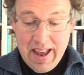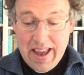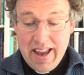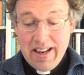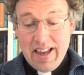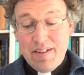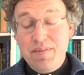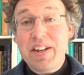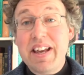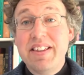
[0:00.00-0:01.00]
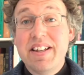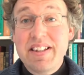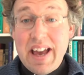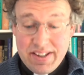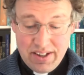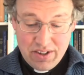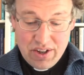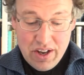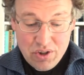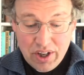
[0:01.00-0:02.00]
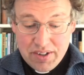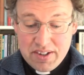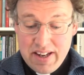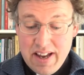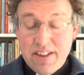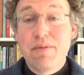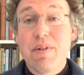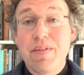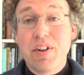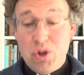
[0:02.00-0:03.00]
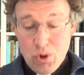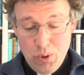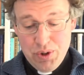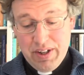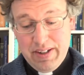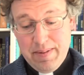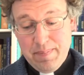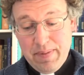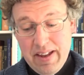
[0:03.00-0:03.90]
He lived in the desert, just near the River Jordan.